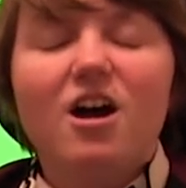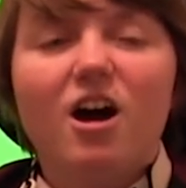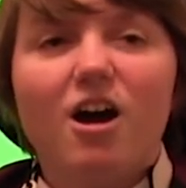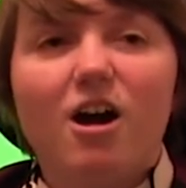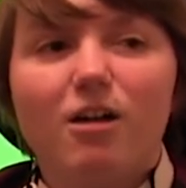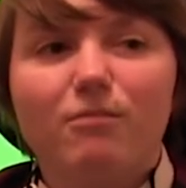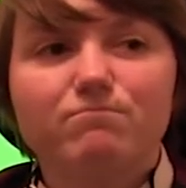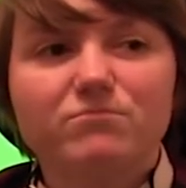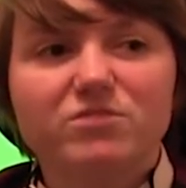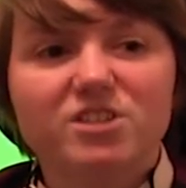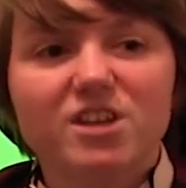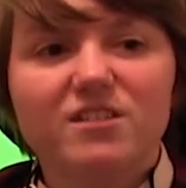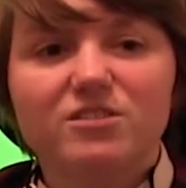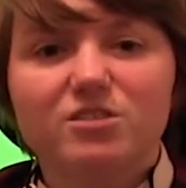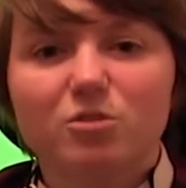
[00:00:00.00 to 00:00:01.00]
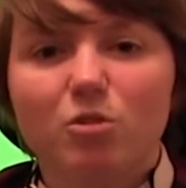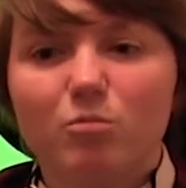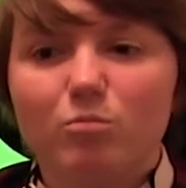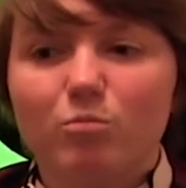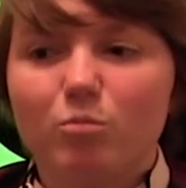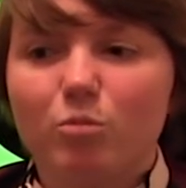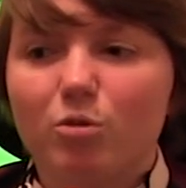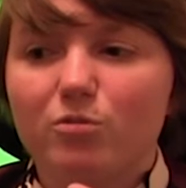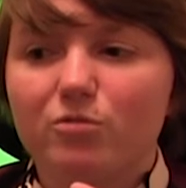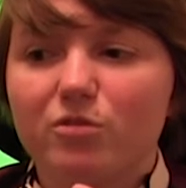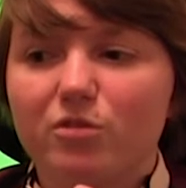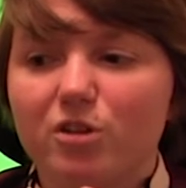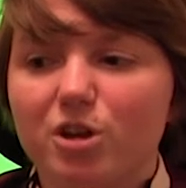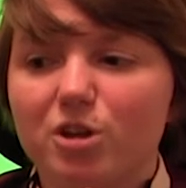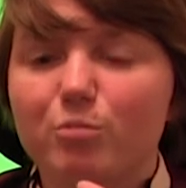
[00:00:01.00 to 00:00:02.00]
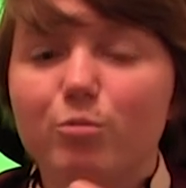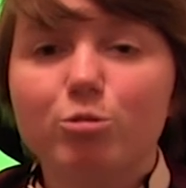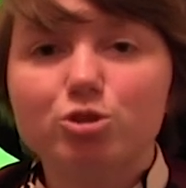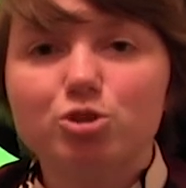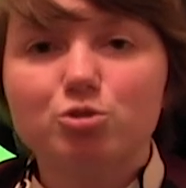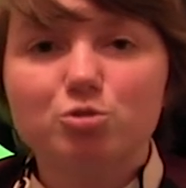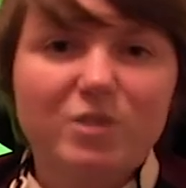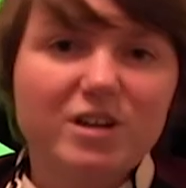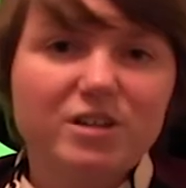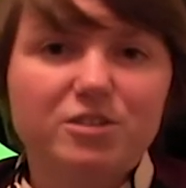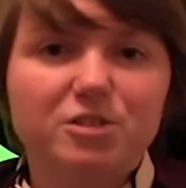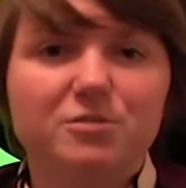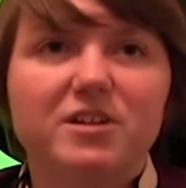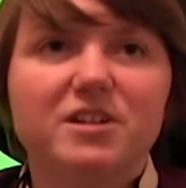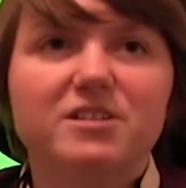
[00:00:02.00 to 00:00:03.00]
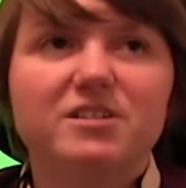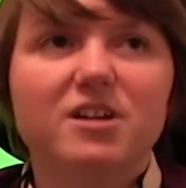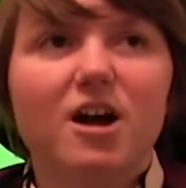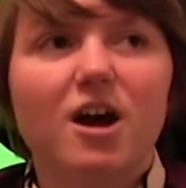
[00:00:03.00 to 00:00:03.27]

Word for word: Um, so yeah, there's a lot more of a, an emotional weight to it.